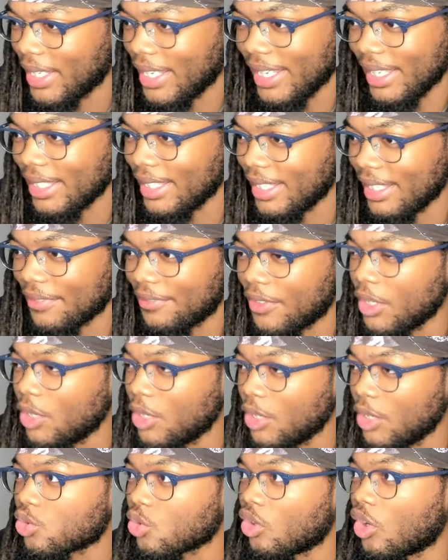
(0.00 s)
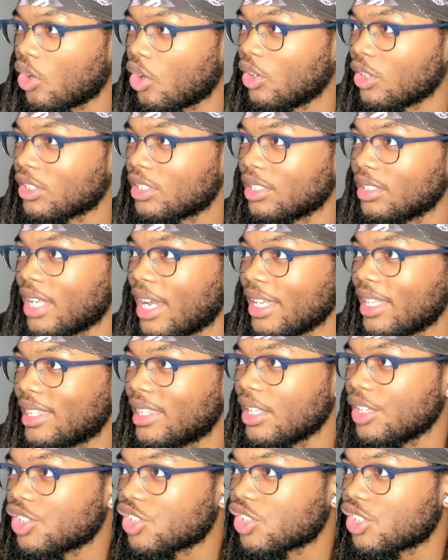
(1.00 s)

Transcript: it, it feels wrong to like this